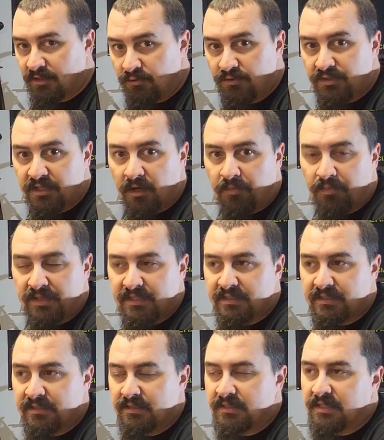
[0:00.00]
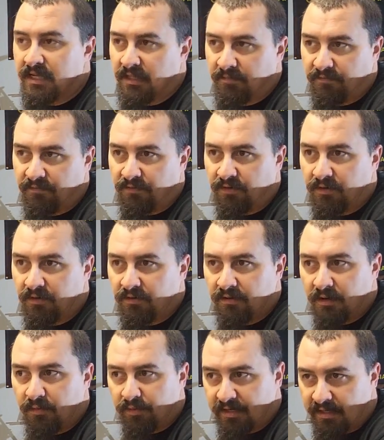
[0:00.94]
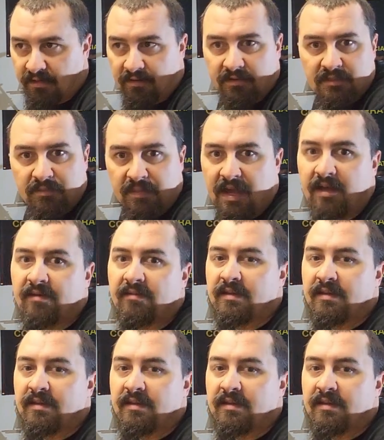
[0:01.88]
do sell pistons sell them for a ridiculous amount,